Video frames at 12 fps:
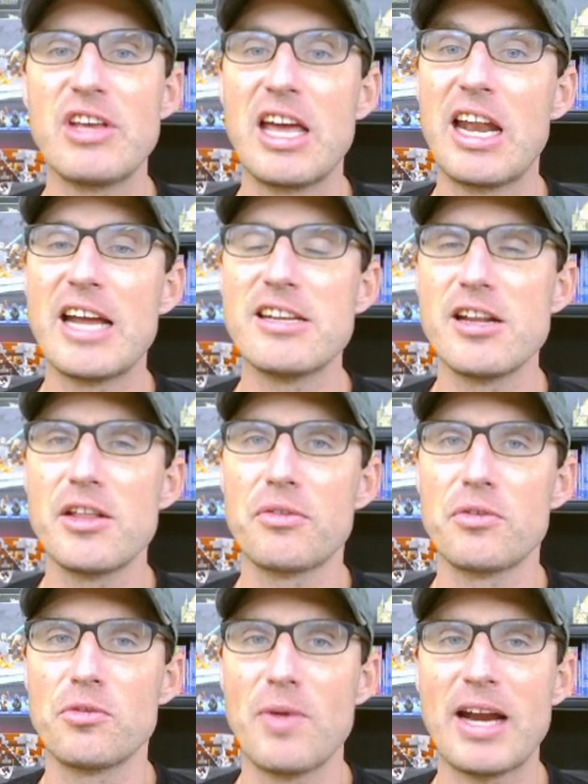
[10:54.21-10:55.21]
and I did it
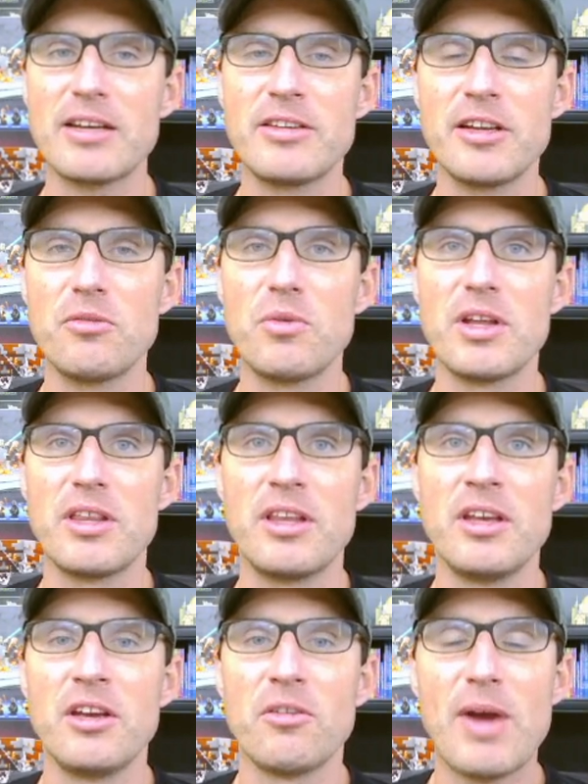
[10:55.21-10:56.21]
through Rakuten when
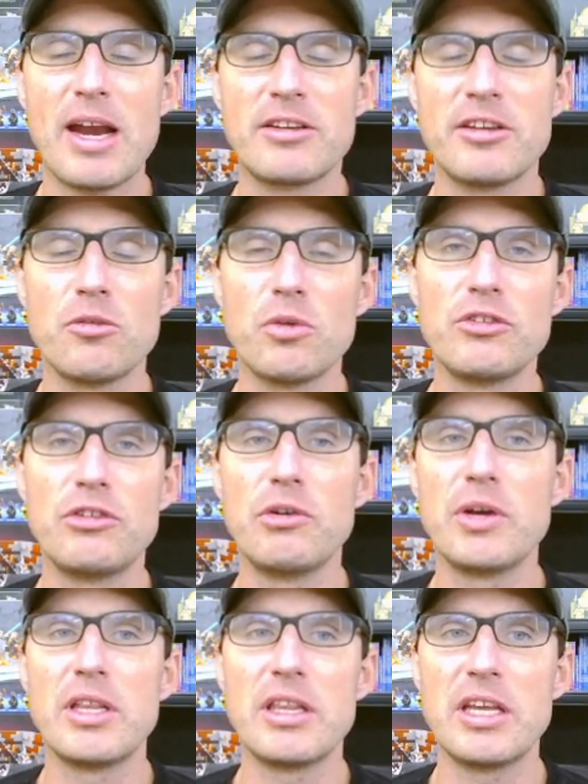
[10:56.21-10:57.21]
Rakuten was
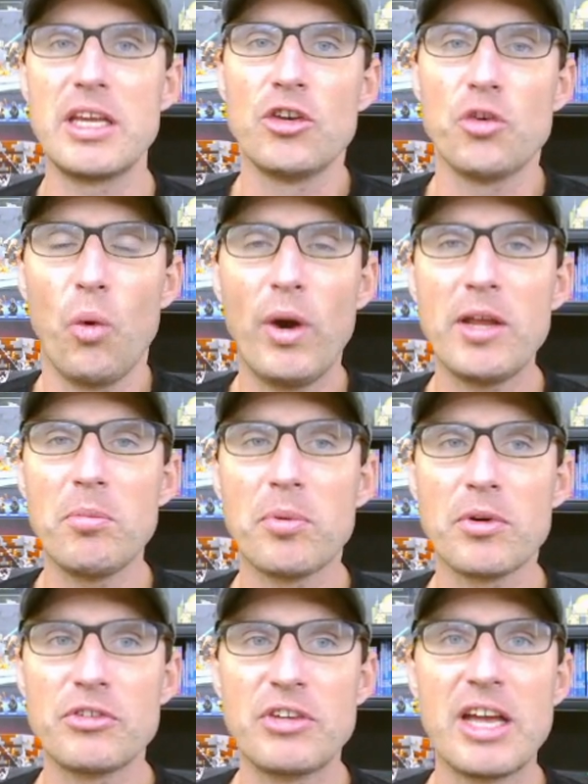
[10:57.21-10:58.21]
doing the
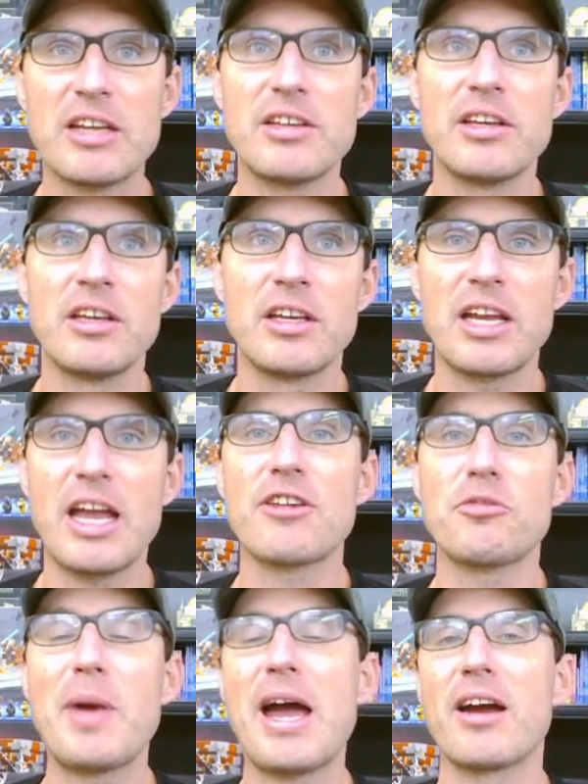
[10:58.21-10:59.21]
20%
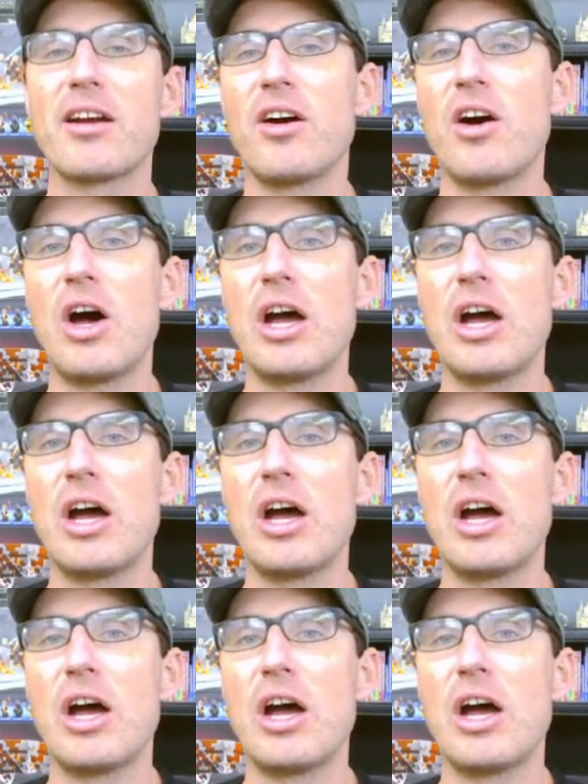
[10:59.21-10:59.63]
cash back on